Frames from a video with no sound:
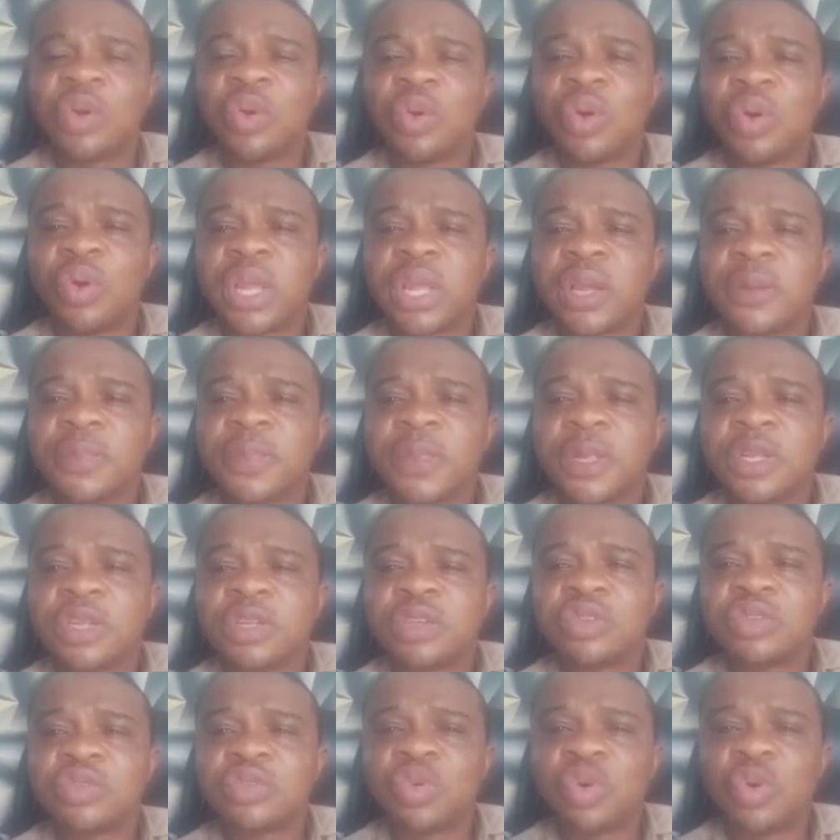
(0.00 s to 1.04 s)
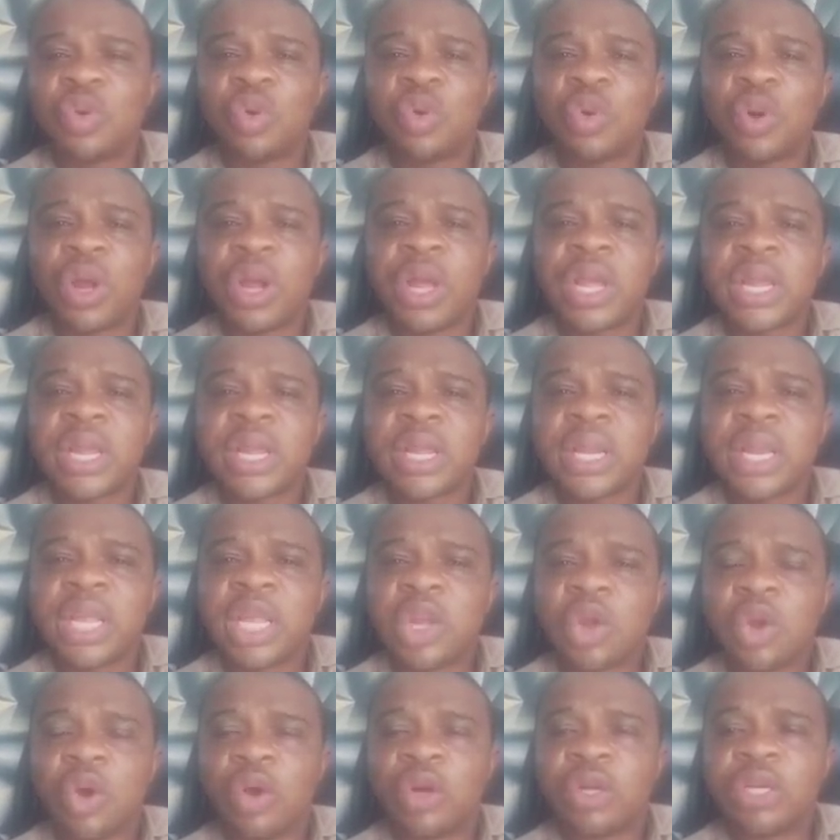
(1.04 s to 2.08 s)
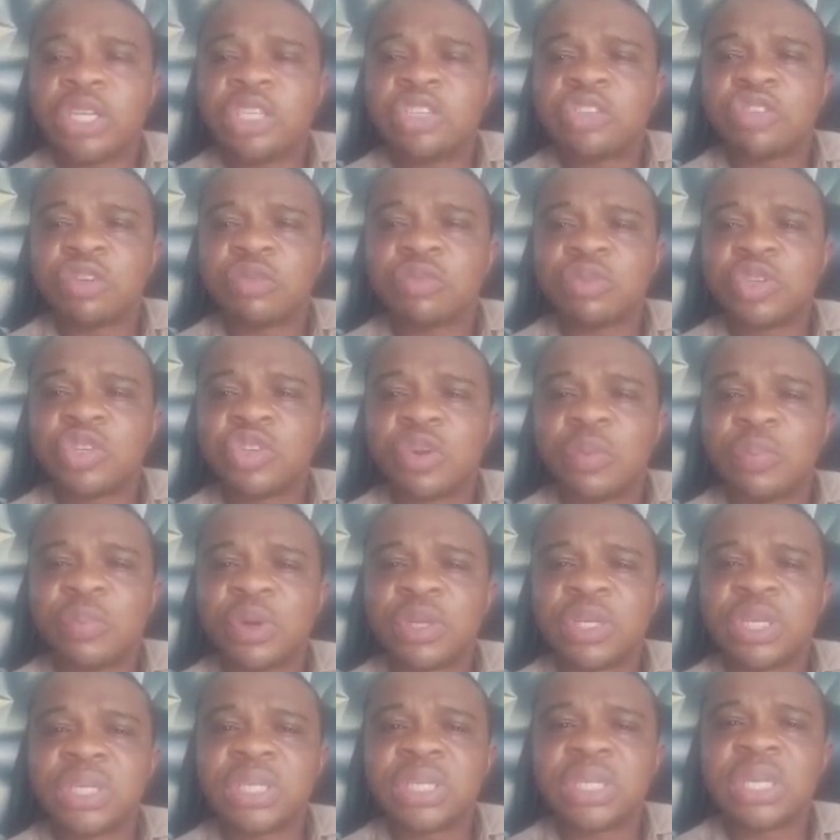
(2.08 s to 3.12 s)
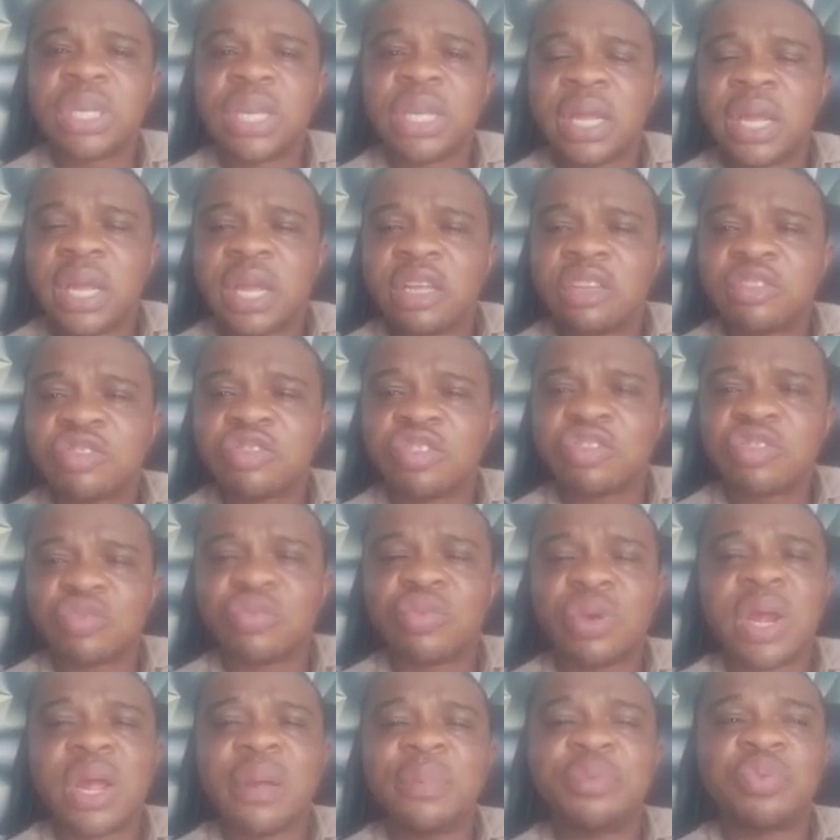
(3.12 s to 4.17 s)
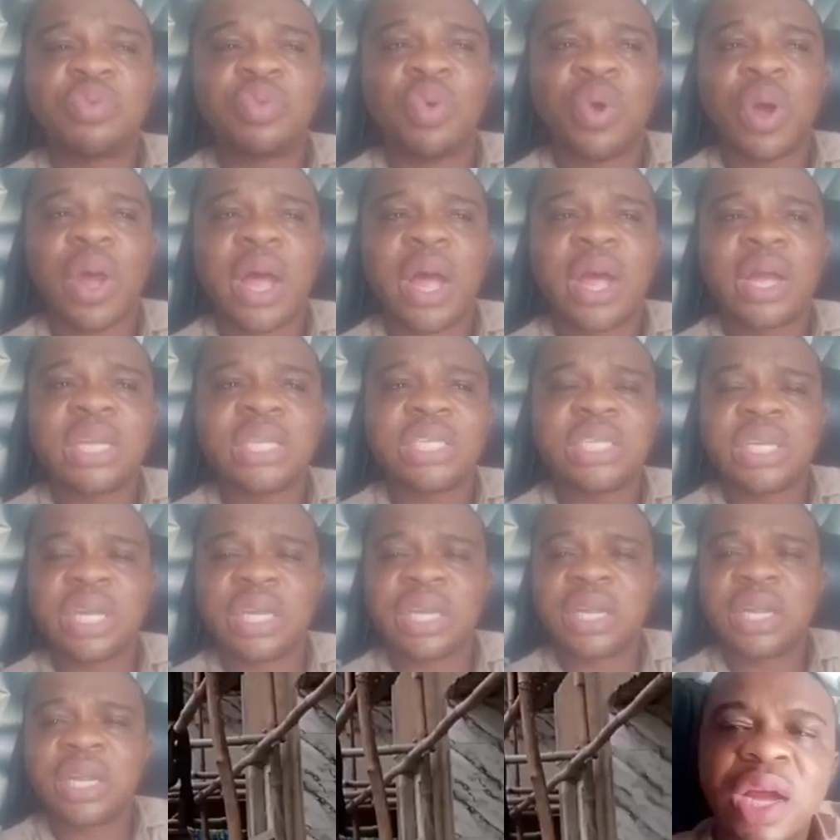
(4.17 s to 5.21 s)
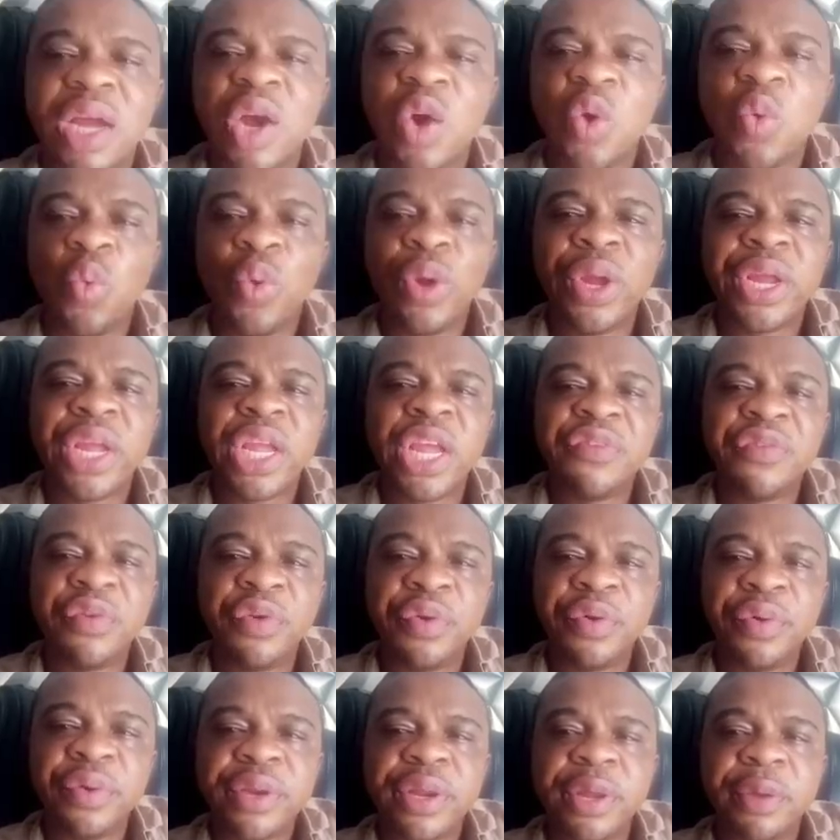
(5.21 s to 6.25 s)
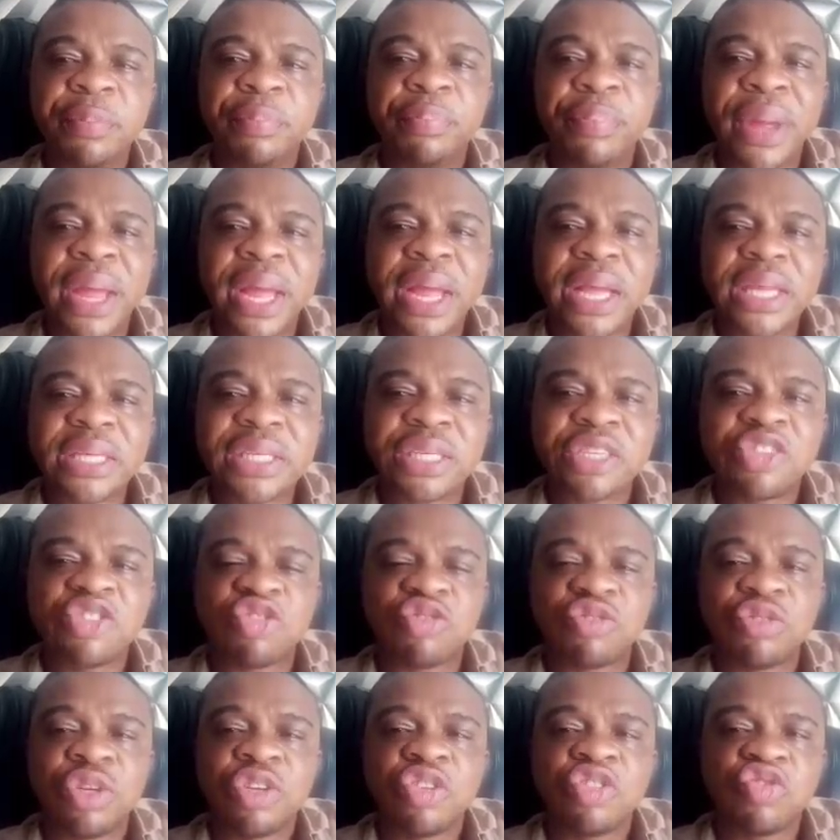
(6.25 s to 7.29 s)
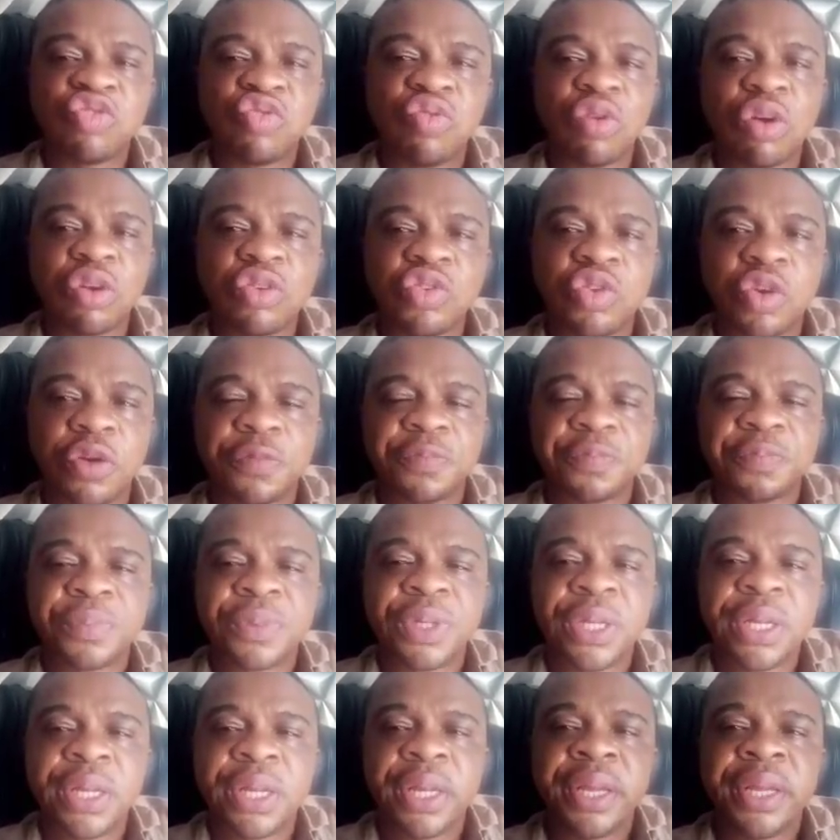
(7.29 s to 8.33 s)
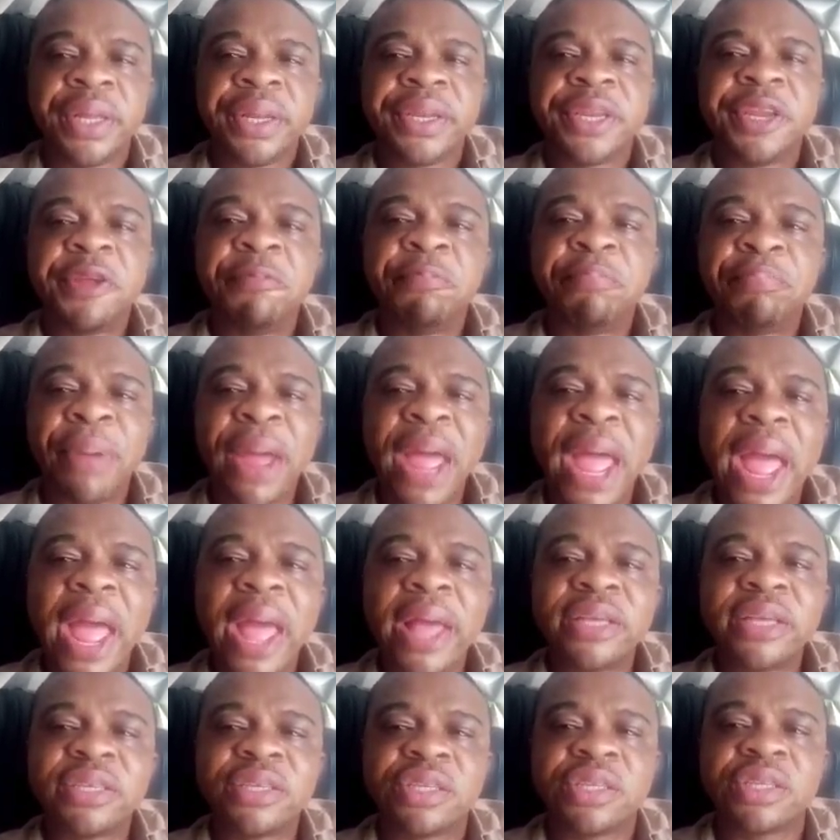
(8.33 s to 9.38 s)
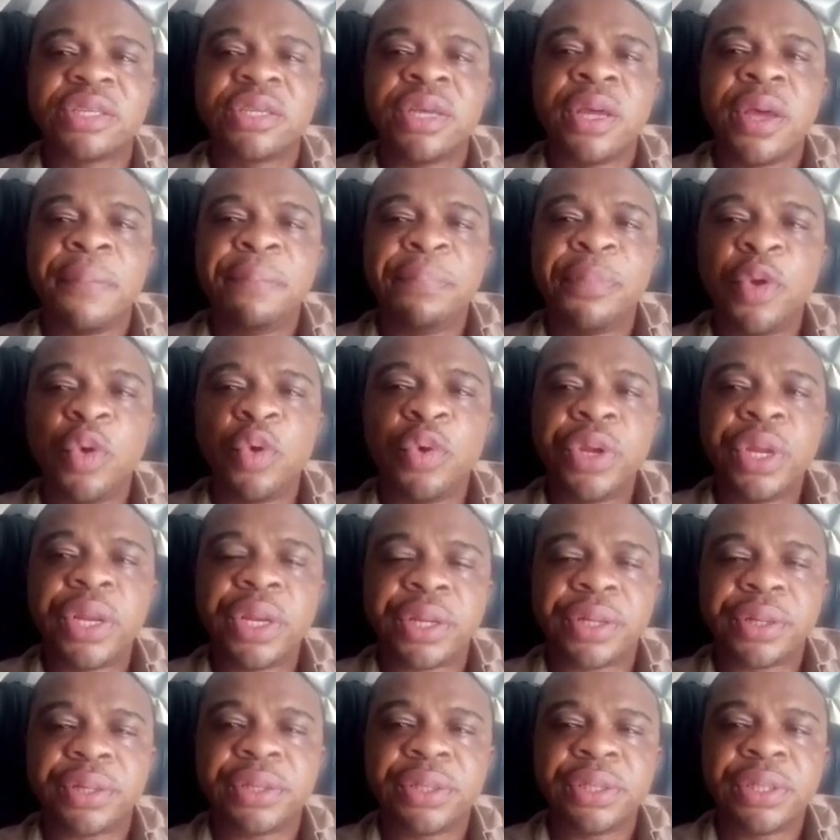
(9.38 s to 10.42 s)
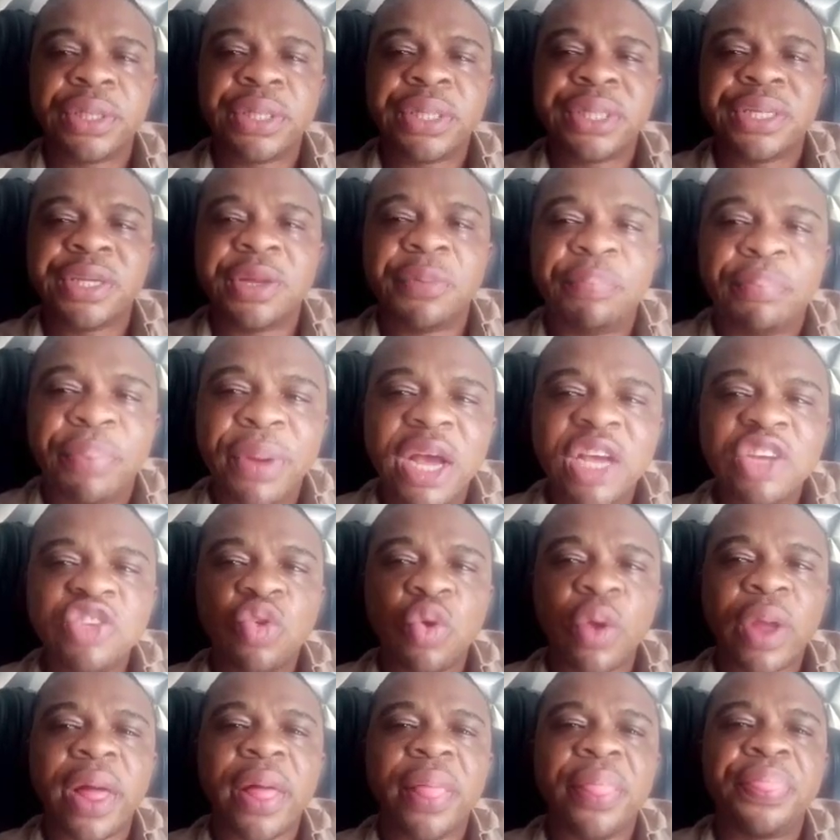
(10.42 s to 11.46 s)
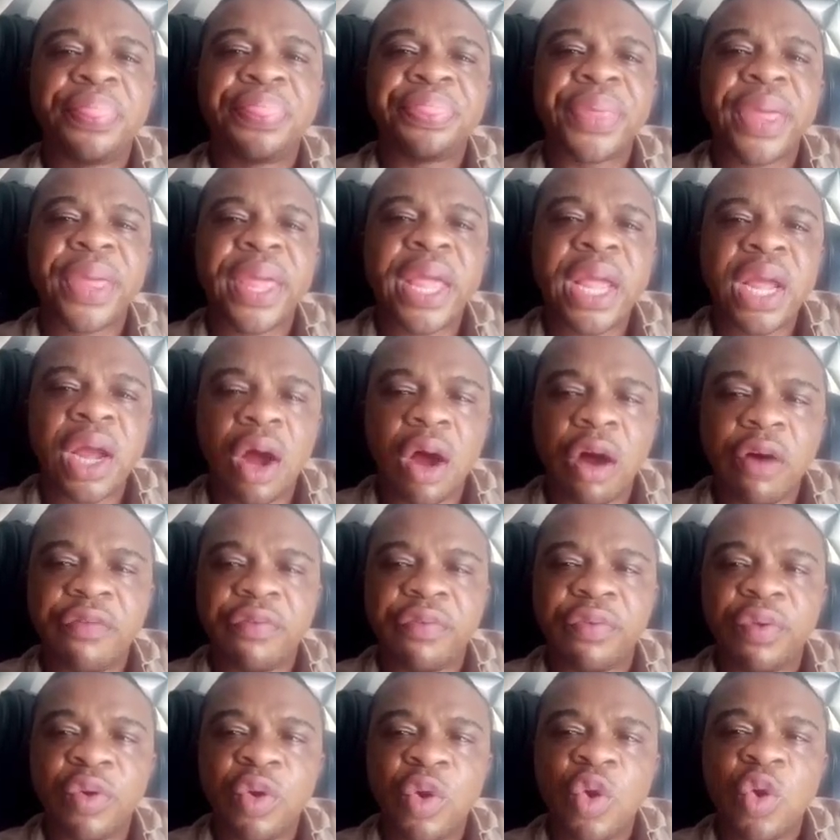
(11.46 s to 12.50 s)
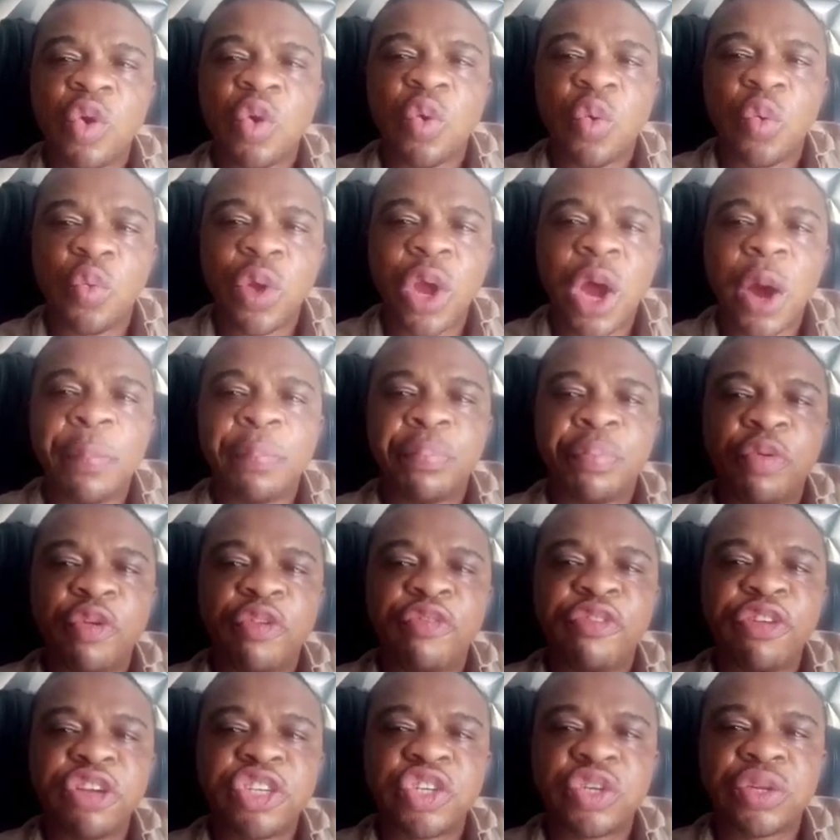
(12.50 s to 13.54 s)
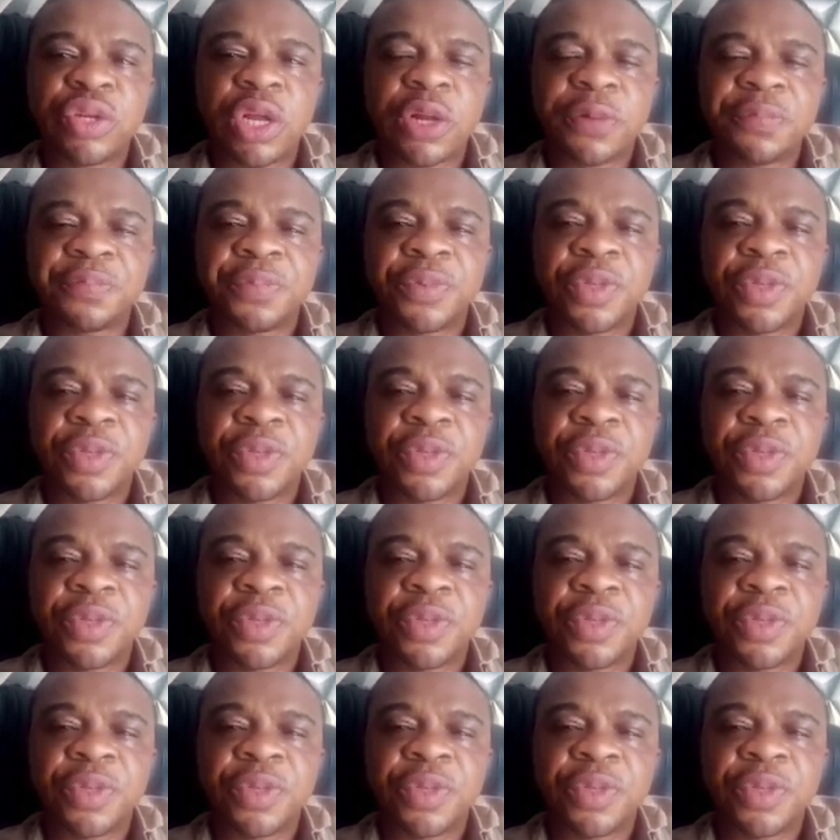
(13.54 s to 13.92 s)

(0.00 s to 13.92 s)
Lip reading: Okay, so click on the subscription button and subscribe to our channel. And we give you the best structure, the best building, the best you can think of. We are professional.